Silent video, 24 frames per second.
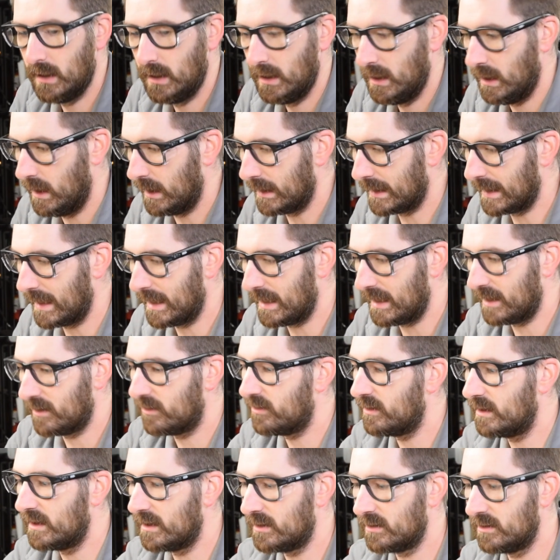Again, I
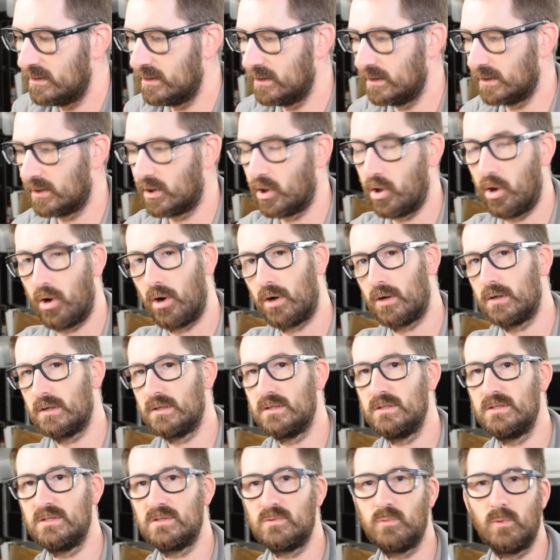think the
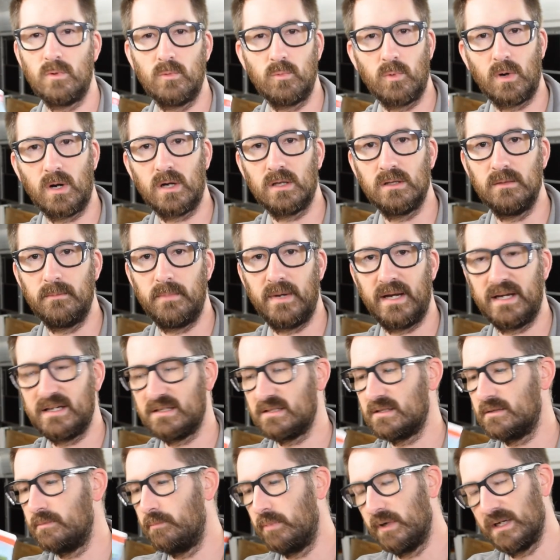cartons would work the
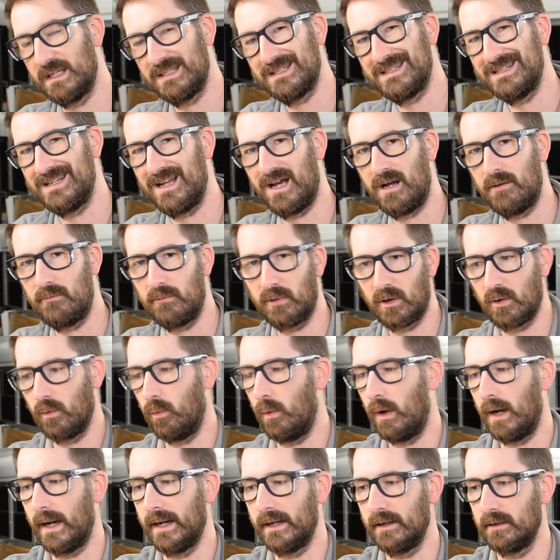best, but it's not
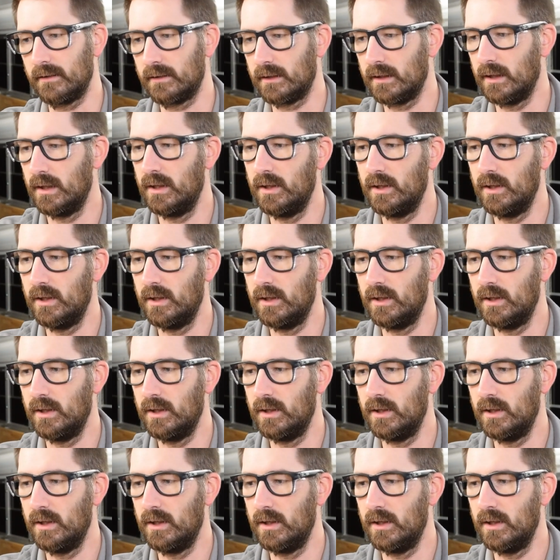required.